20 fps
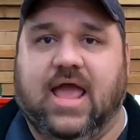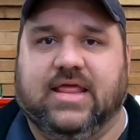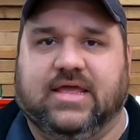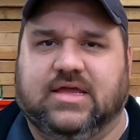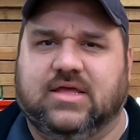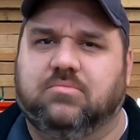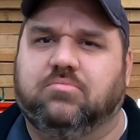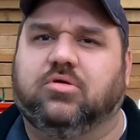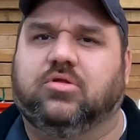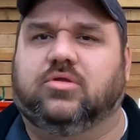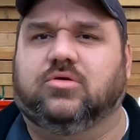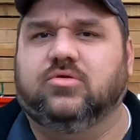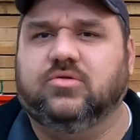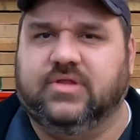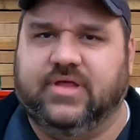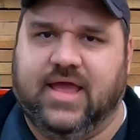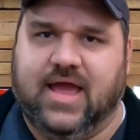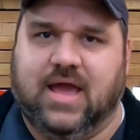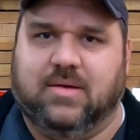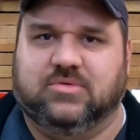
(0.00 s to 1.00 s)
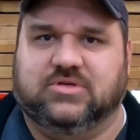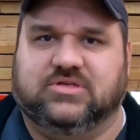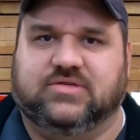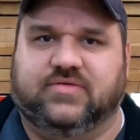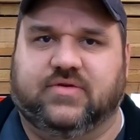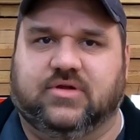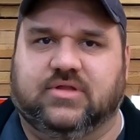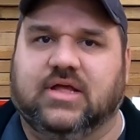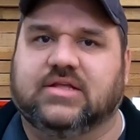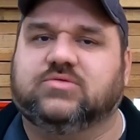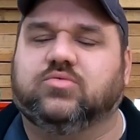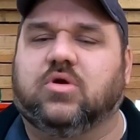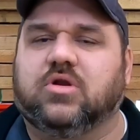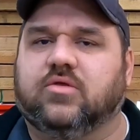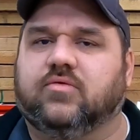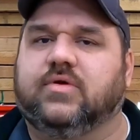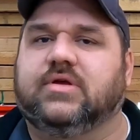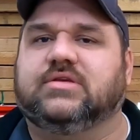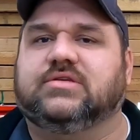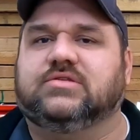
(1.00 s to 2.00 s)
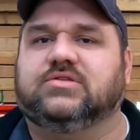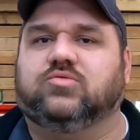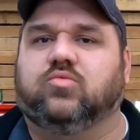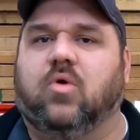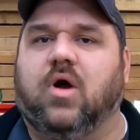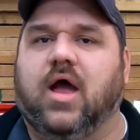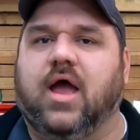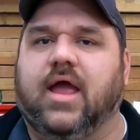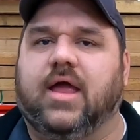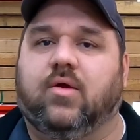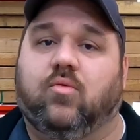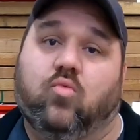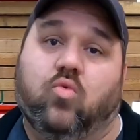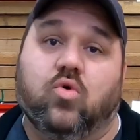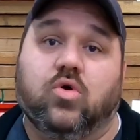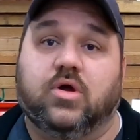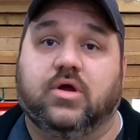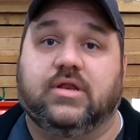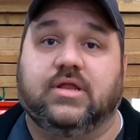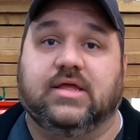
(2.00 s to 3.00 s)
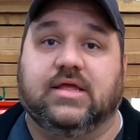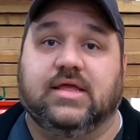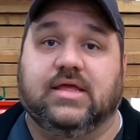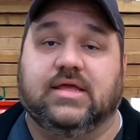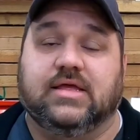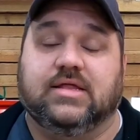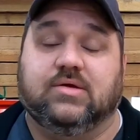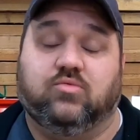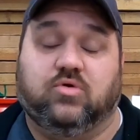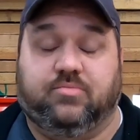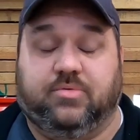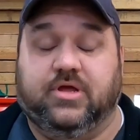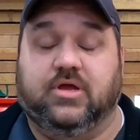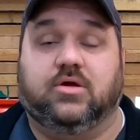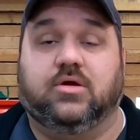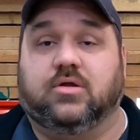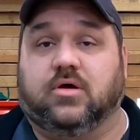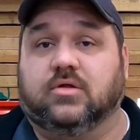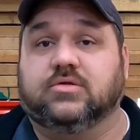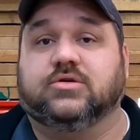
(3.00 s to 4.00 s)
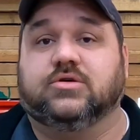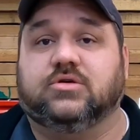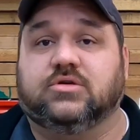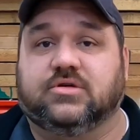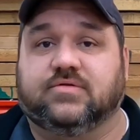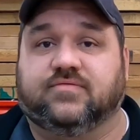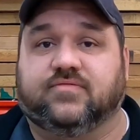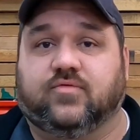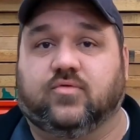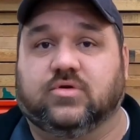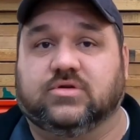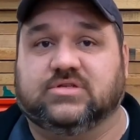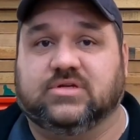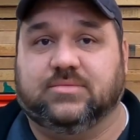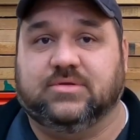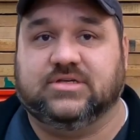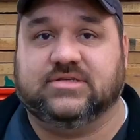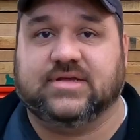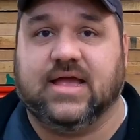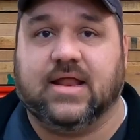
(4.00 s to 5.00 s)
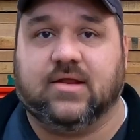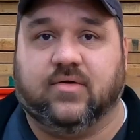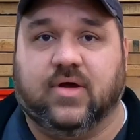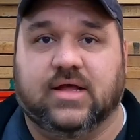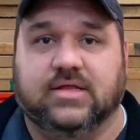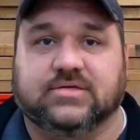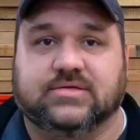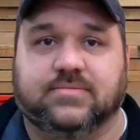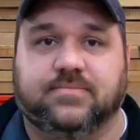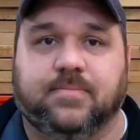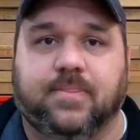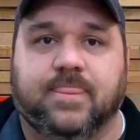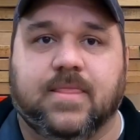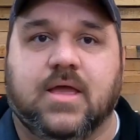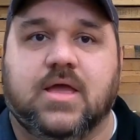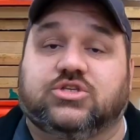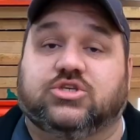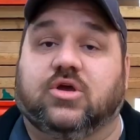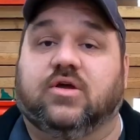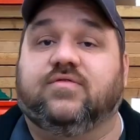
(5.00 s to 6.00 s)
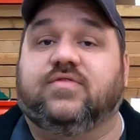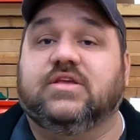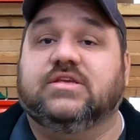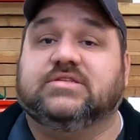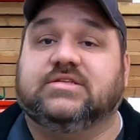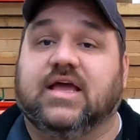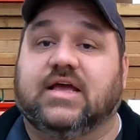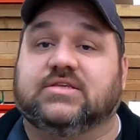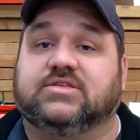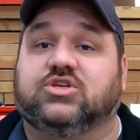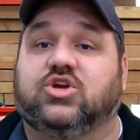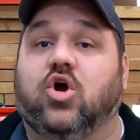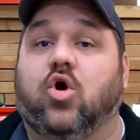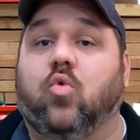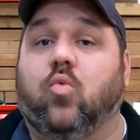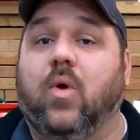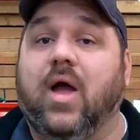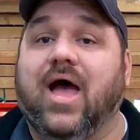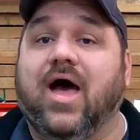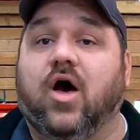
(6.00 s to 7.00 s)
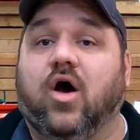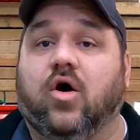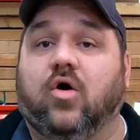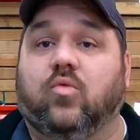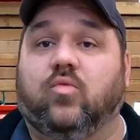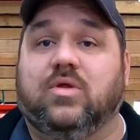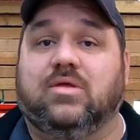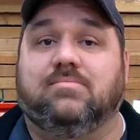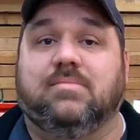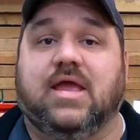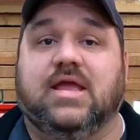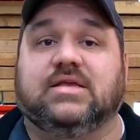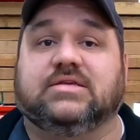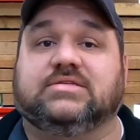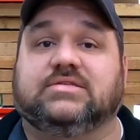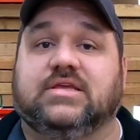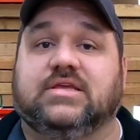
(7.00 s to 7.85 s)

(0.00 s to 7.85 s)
and it can pollute the atmosphere. And that's one of the reasons why wood would be a good alternative for some of these satellites. So if these tests go well, we may